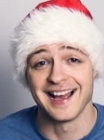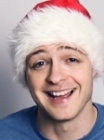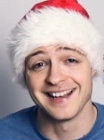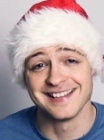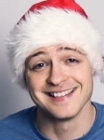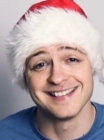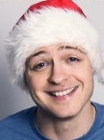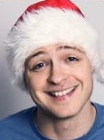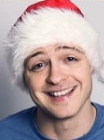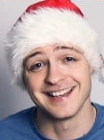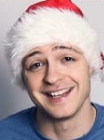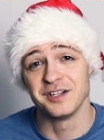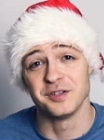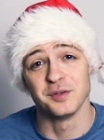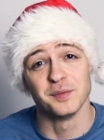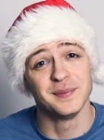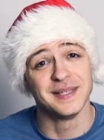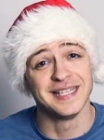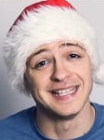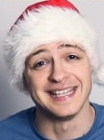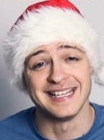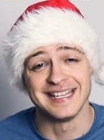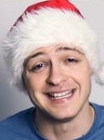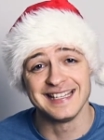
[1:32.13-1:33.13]
and it will
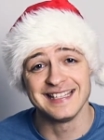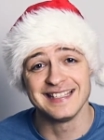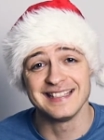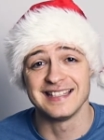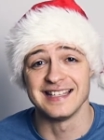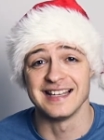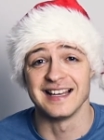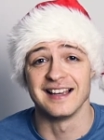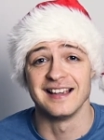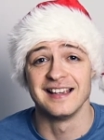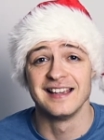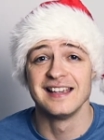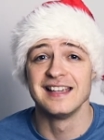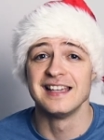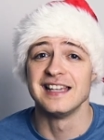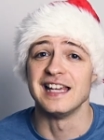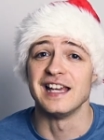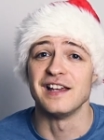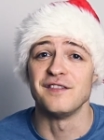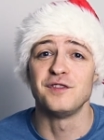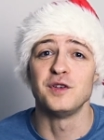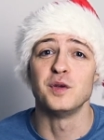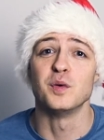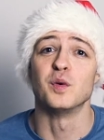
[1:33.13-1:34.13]
be easier
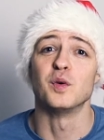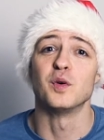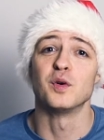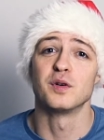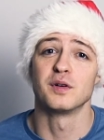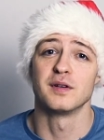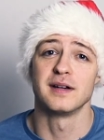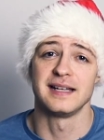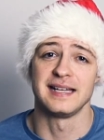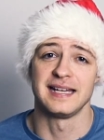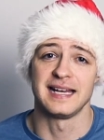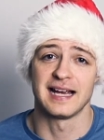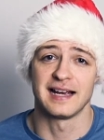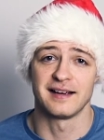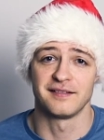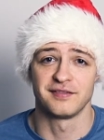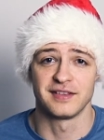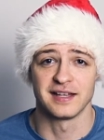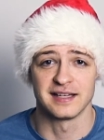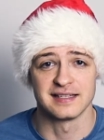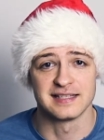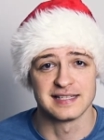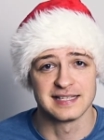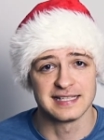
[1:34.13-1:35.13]
if you already
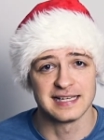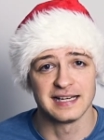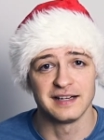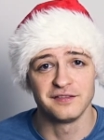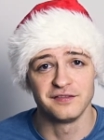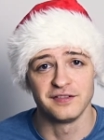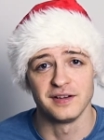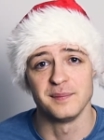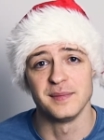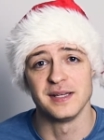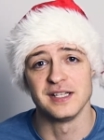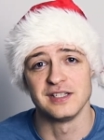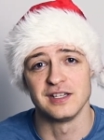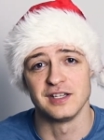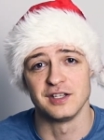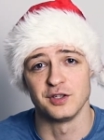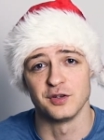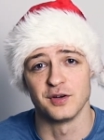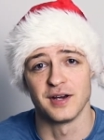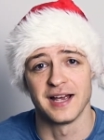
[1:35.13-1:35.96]
have that self-image in